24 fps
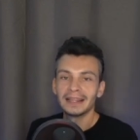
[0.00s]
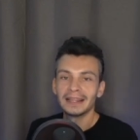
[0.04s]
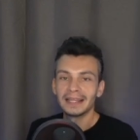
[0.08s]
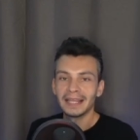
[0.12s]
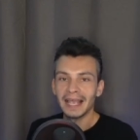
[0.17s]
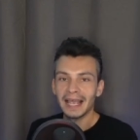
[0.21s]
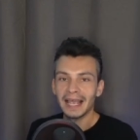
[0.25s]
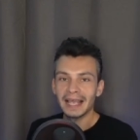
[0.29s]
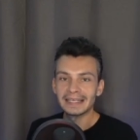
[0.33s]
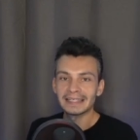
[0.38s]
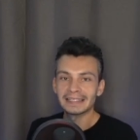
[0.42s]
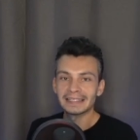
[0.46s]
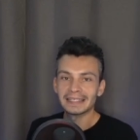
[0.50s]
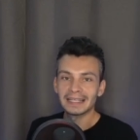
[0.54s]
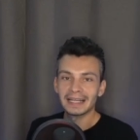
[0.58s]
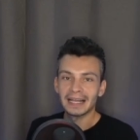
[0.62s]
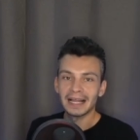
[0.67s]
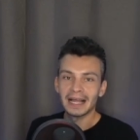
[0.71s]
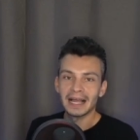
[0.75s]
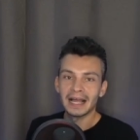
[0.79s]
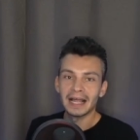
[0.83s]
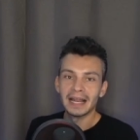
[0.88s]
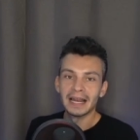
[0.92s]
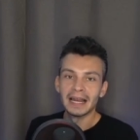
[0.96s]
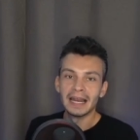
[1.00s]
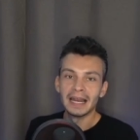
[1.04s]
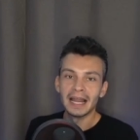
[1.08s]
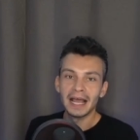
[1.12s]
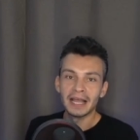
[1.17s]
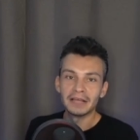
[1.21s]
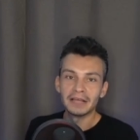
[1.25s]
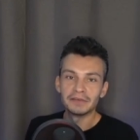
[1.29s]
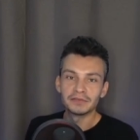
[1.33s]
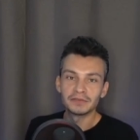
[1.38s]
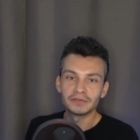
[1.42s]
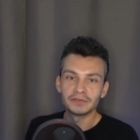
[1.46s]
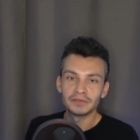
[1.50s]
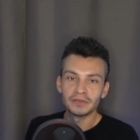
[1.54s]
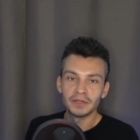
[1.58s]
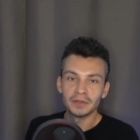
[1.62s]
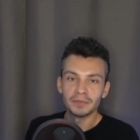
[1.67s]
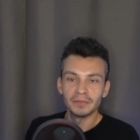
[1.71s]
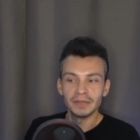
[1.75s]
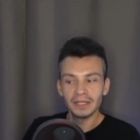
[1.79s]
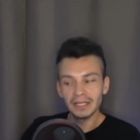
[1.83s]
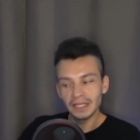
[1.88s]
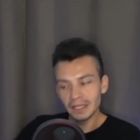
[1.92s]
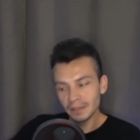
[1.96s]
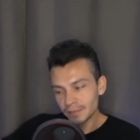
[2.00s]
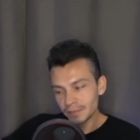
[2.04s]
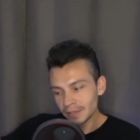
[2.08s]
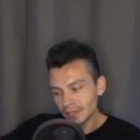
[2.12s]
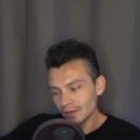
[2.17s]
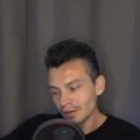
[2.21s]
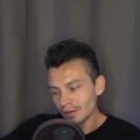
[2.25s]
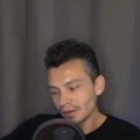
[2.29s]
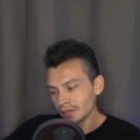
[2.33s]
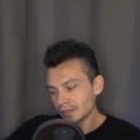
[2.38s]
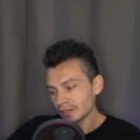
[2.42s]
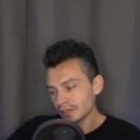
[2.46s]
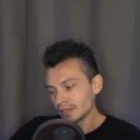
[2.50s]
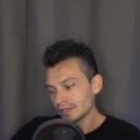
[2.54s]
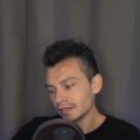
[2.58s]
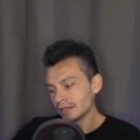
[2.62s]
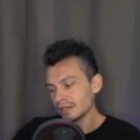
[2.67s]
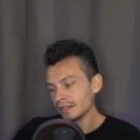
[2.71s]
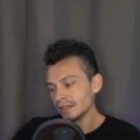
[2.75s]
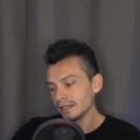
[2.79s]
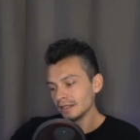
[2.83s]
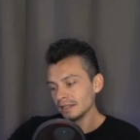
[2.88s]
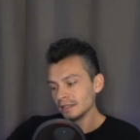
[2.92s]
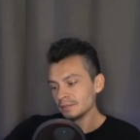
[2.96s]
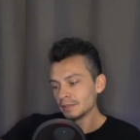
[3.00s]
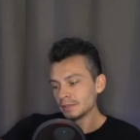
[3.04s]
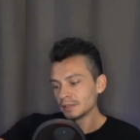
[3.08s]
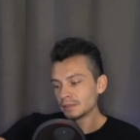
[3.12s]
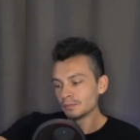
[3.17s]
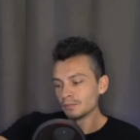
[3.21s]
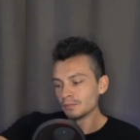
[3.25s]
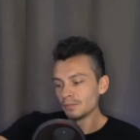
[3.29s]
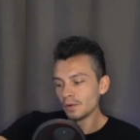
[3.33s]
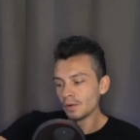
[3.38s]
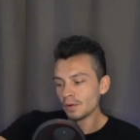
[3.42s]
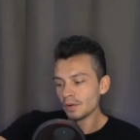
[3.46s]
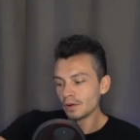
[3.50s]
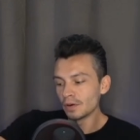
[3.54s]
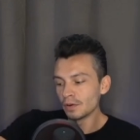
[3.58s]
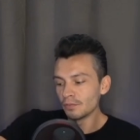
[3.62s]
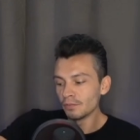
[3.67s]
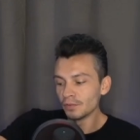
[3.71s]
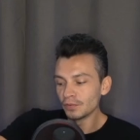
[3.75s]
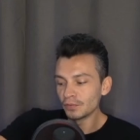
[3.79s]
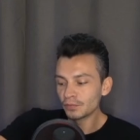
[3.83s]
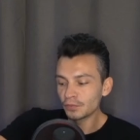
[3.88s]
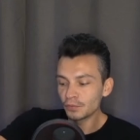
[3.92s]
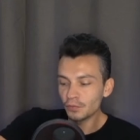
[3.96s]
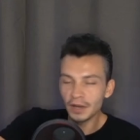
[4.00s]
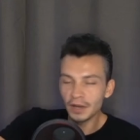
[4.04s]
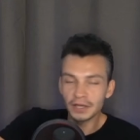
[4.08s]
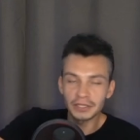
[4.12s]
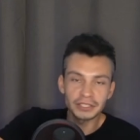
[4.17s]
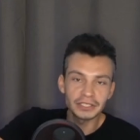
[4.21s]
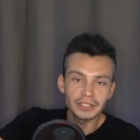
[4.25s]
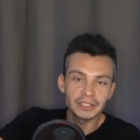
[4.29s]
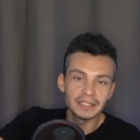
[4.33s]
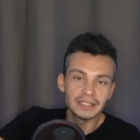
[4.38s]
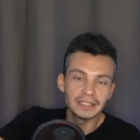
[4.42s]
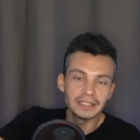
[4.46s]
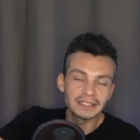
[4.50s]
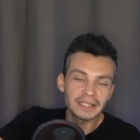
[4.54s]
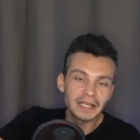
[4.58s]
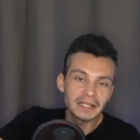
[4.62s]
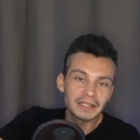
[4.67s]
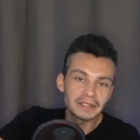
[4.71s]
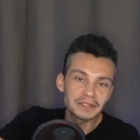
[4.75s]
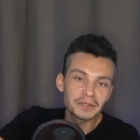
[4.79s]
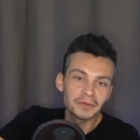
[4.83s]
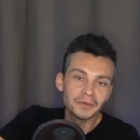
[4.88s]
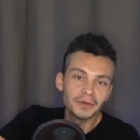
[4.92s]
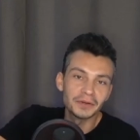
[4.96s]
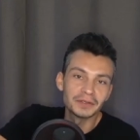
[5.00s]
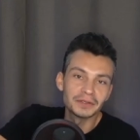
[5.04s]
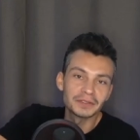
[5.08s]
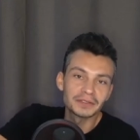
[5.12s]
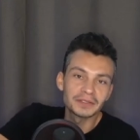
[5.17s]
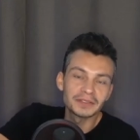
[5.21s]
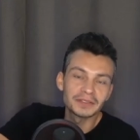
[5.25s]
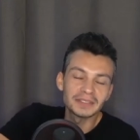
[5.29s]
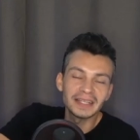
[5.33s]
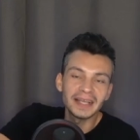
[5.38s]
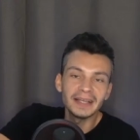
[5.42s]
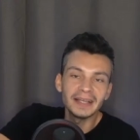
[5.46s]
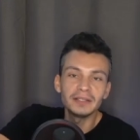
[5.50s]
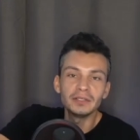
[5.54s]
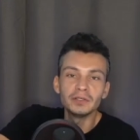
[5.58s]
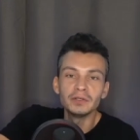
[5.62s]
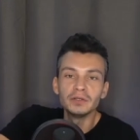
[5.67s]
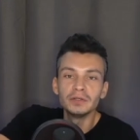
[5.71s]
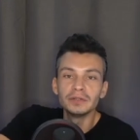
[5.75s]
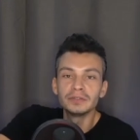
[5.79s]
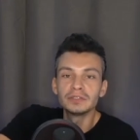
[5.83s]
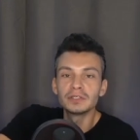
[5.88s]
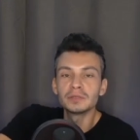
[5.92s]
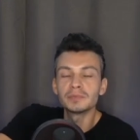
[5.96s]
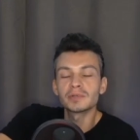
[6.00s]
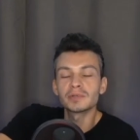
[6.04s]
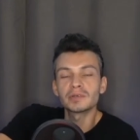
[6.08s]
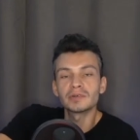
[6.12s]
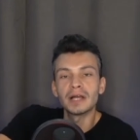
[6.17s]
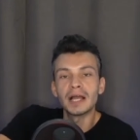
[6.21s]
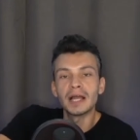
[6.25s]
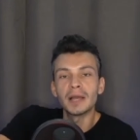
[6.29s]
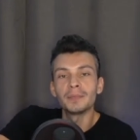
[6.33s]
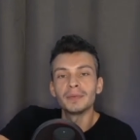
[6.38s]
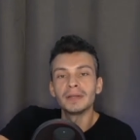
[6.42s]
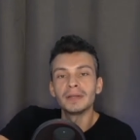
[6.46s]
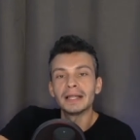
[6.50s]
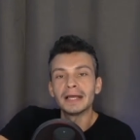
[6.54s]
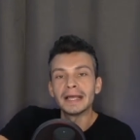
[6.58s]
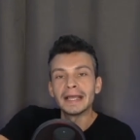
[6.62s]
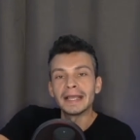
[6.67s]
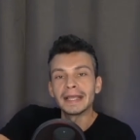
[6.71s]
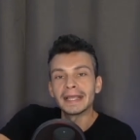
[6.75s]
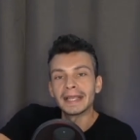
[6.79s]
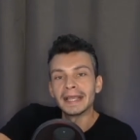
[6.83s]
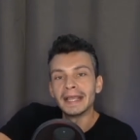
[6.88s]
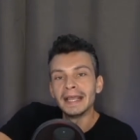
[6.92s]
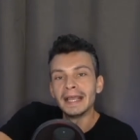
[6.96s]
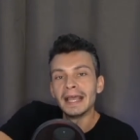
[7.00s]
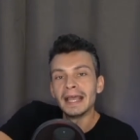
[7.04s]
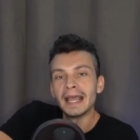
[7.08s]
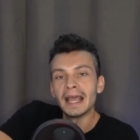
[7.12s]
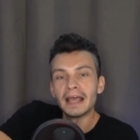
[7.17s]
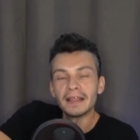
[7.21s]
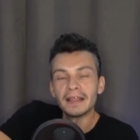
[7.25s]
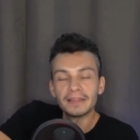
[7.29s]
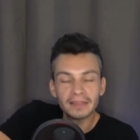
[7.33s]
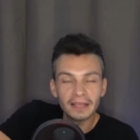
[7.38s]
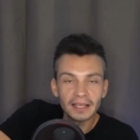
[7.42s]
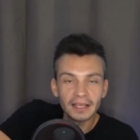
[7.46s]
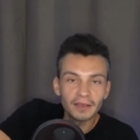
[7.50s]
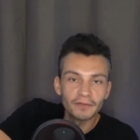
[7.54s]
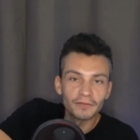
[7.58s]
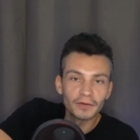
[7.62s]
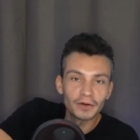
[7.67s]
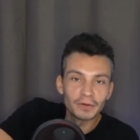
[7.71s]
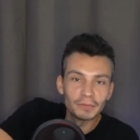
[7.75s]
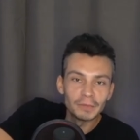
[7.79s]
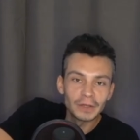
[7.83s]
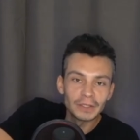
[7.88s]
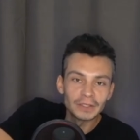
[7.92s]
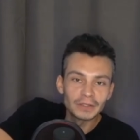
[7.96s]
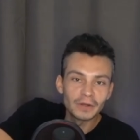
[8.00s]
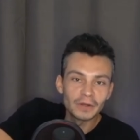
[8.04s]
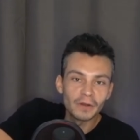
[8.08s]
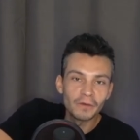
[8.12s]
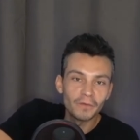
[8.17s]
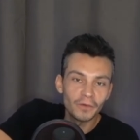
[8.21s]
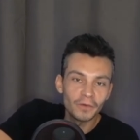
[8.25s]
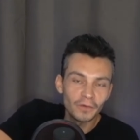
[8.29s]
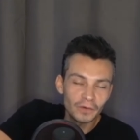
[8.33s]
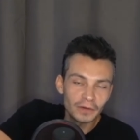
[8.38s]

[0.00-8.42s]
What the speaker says: Tesla live stream. A little bit longer, a little bit more with questions and so on. So stay tuned, subscribe, like, and thank you very much for